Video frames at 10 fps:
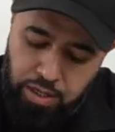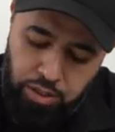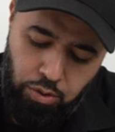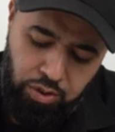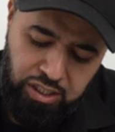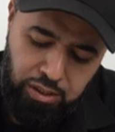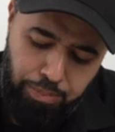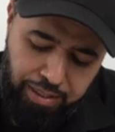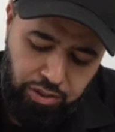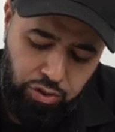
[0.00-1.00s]
you don't
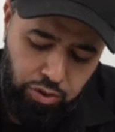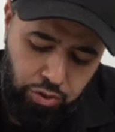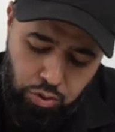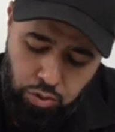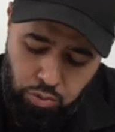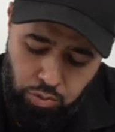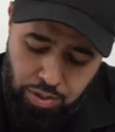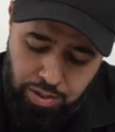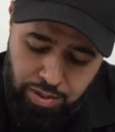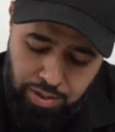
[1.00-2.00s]
expect it to do
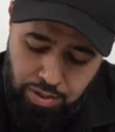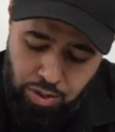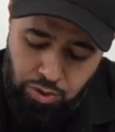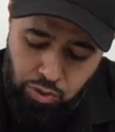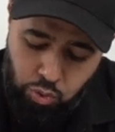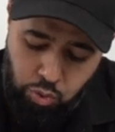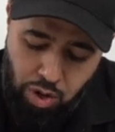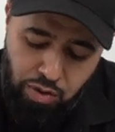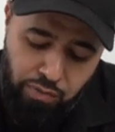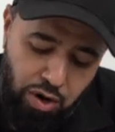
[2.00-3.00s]

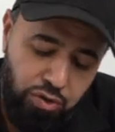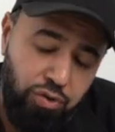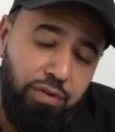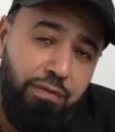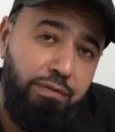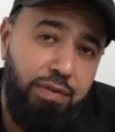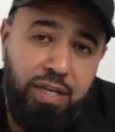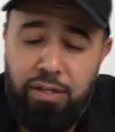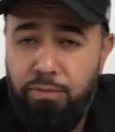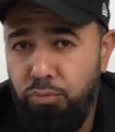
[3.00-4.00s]
1,200
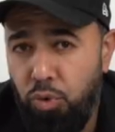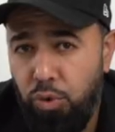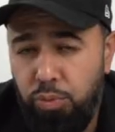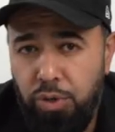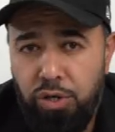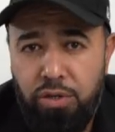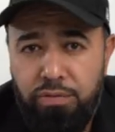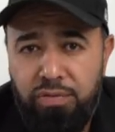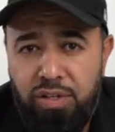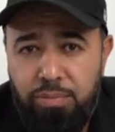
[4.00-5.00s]
feet or
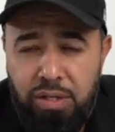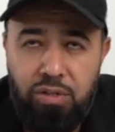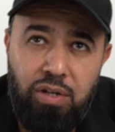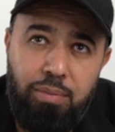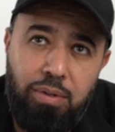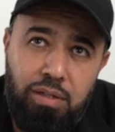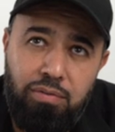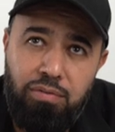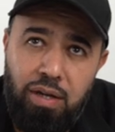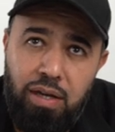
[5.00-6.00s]
350 meters, I believe,
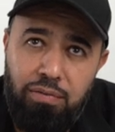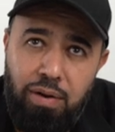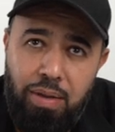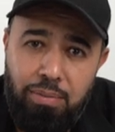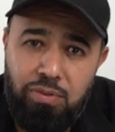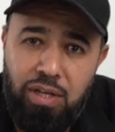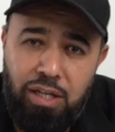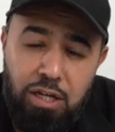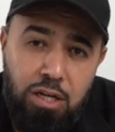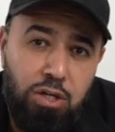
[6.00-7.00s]
if I'm not
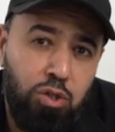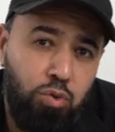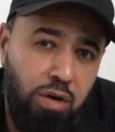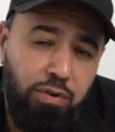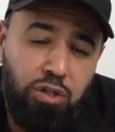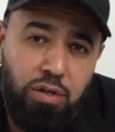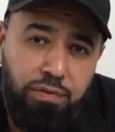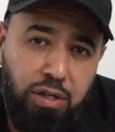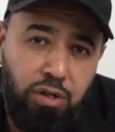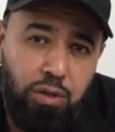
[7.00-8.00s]
mistaken. 1,200
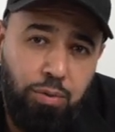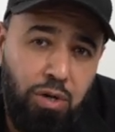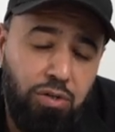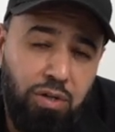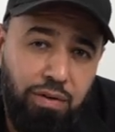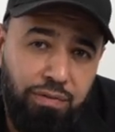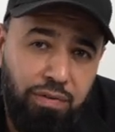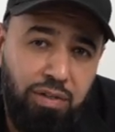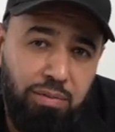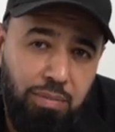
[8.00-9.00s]
feet or
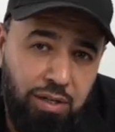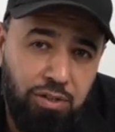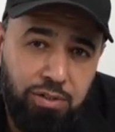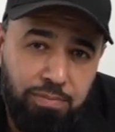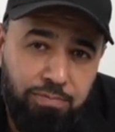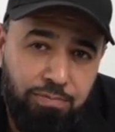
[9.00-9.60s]
350 meters.